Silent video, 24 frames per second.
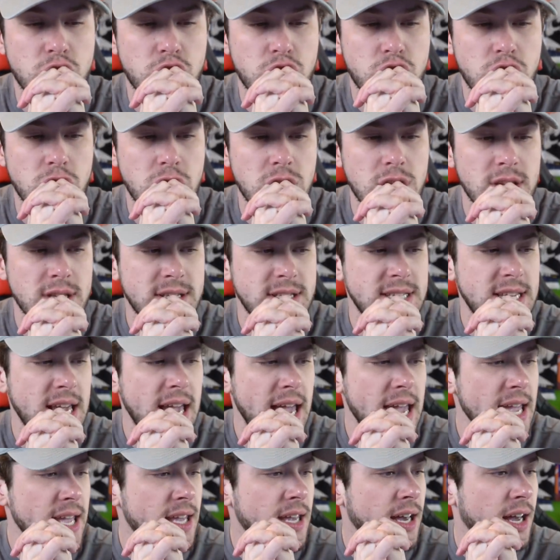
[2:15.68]
should
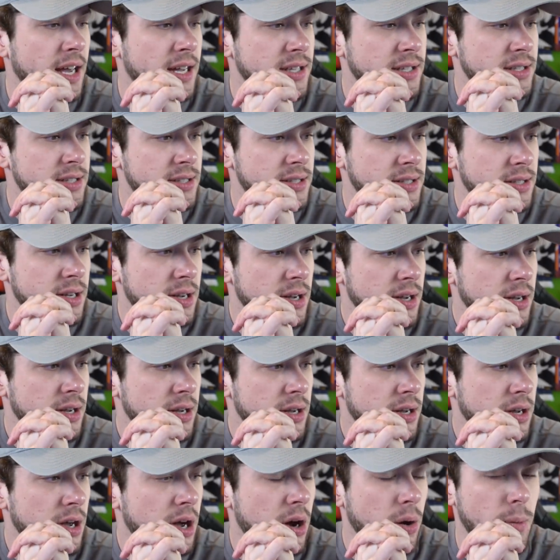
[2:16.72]
take us...
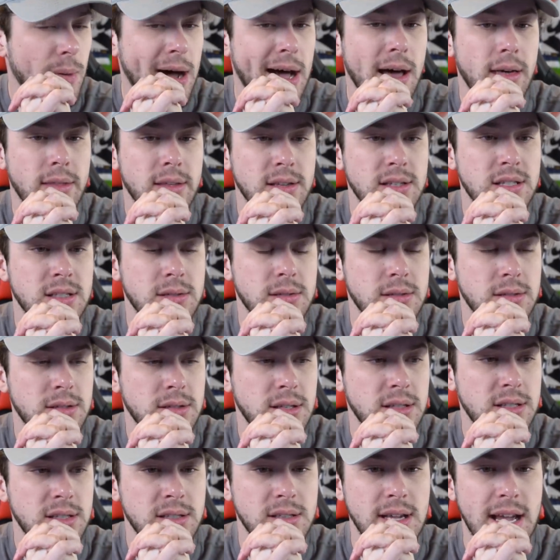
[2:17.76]
Oh, wow, this
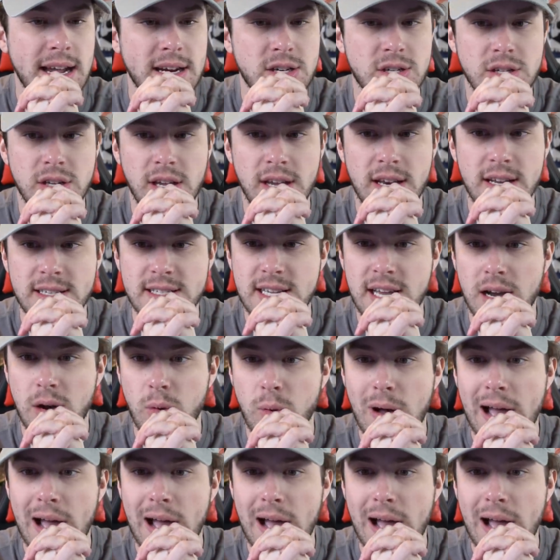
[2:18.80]
is actually going to take a